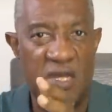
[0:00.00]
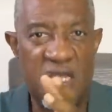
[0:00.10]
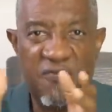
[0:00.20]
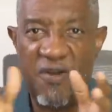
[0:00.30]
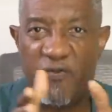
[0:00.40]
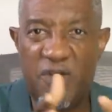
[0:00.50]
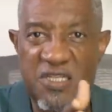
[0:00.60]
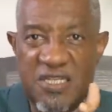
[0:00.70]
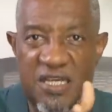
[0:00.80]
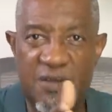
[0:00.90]
even if they
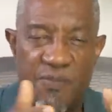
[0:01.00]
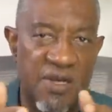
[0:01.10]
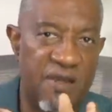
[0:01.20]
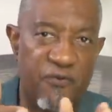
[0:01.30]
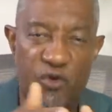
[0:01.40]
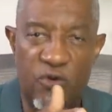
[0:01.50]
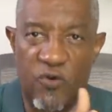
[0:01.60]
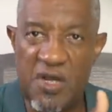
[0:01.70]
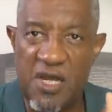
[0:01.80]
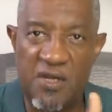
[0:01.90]
slip left or
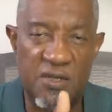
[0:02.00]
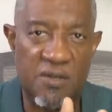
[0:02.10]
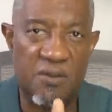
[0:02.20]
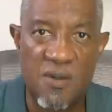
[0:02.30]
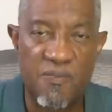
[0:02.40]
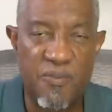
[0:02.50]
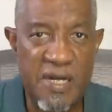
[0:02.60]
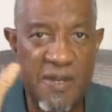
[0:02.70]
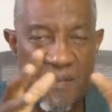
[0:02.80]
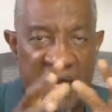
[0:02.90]
right,
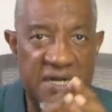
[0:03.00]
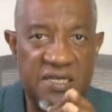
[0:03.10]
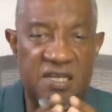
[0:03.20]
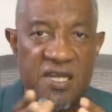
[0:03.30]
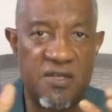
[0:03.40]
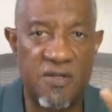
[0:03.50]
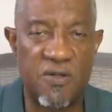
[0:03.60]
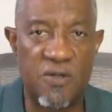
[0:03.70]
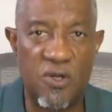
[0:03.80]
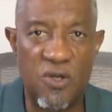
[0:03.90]
bring it back together.
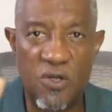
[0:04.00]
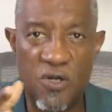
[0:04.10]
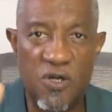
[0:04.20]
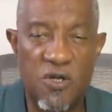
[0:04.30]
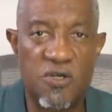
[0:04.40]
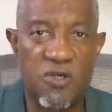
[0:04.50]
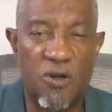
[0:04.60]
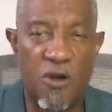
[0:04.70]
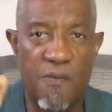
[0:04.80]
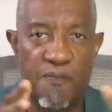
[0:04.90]
Learn to
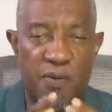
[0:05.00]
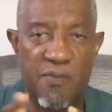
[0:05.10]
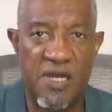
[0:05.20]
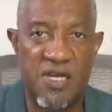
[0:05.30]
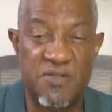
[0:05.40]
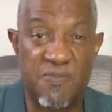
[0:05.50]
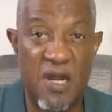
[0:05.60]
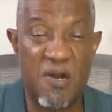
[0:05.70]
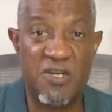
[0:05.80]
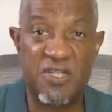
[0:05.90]
compromise.
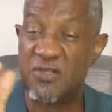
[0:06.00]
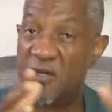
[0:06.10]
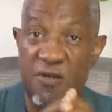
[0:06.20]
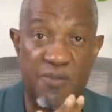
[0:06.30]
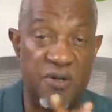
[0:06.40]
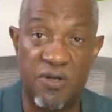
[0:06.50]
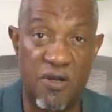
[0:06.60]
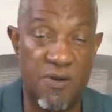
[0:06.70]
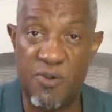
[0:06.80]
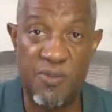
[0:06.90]
Marriage is all about a
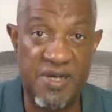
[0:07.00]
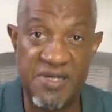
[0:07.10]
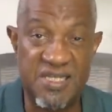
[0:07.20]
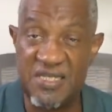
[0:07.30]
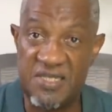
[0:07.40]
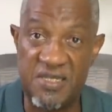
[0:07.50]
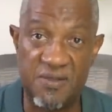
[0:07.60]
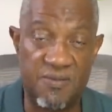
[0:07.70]
compromise. That's it.